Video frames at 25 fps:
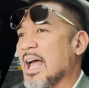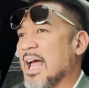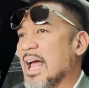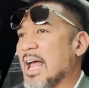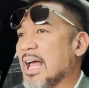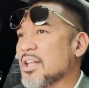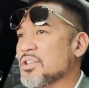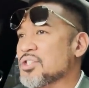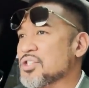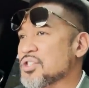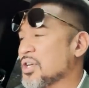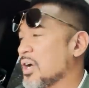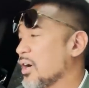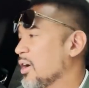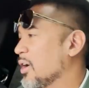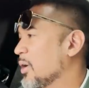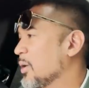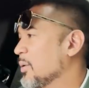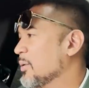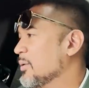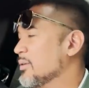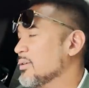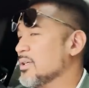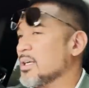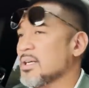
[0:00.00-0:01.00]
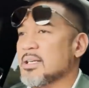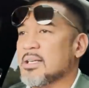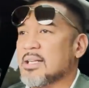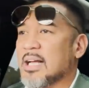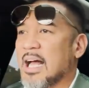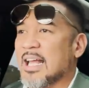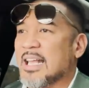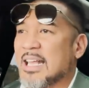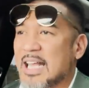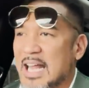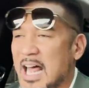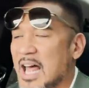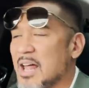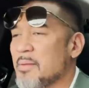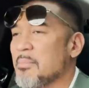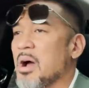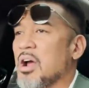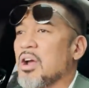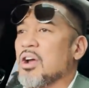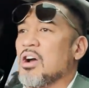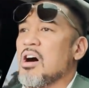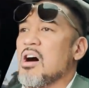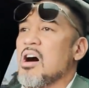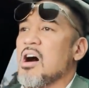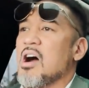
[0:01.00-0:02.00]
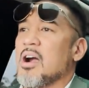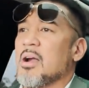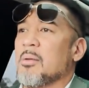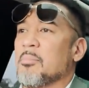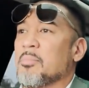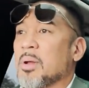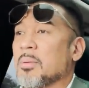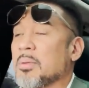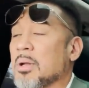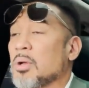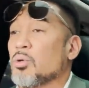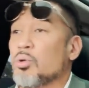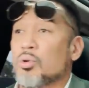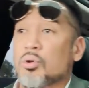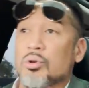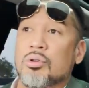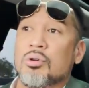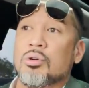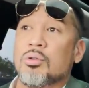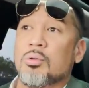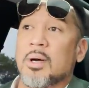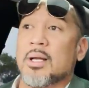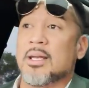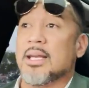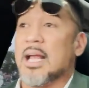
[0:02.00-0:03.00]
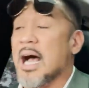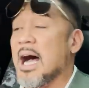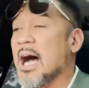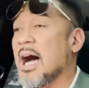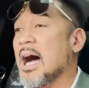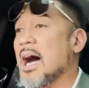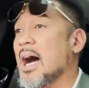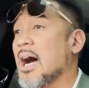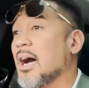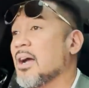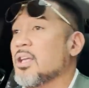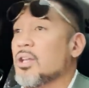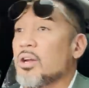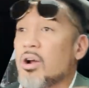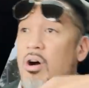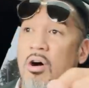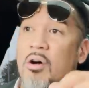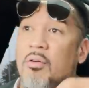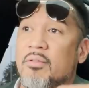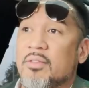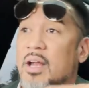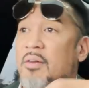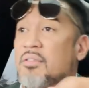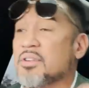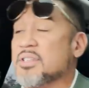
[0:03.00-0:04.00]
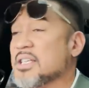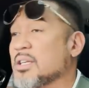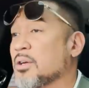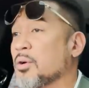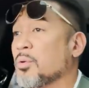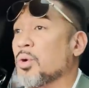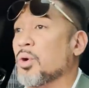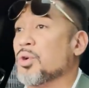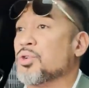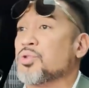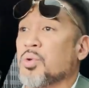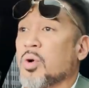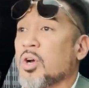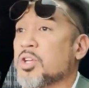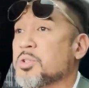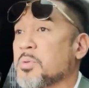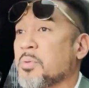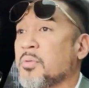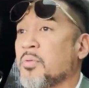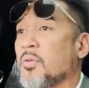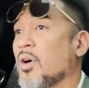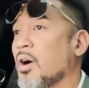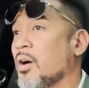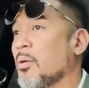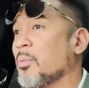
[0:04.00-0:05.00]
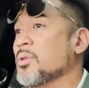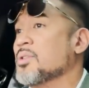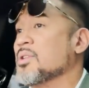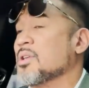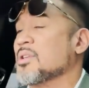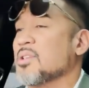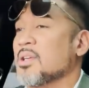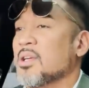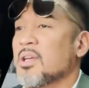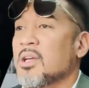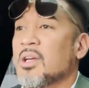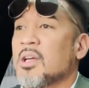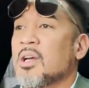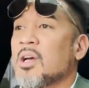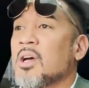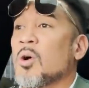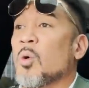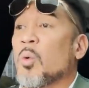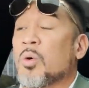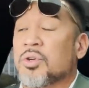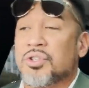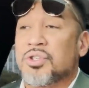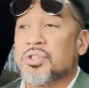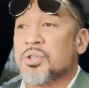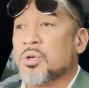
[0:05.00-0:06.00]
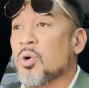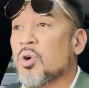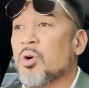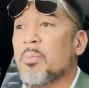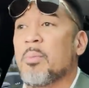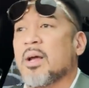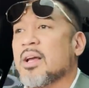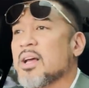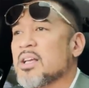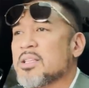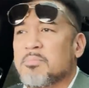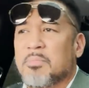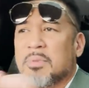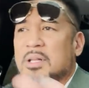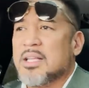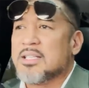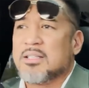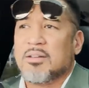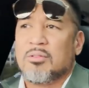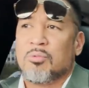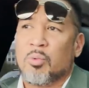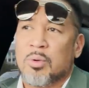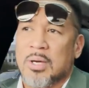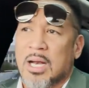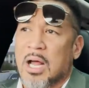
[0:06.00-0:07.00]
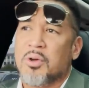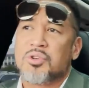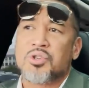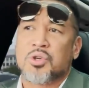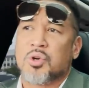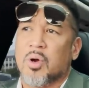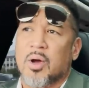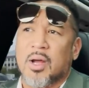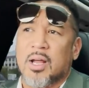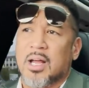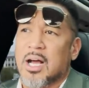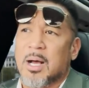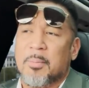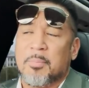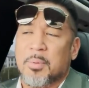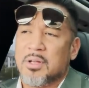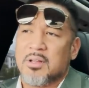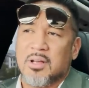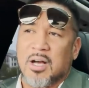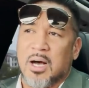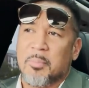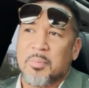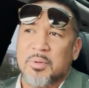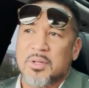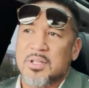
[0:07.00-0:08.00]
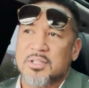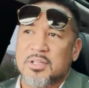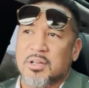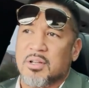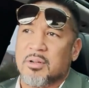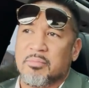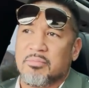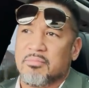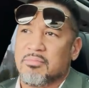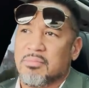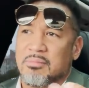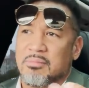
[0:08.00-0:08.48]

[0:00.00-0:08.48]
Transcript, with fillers: And so I get out of my car and people are like, ooh, and ah, you know, I've never seen a Rolls Royce before, which is cool because, listen, when I was growing up, up until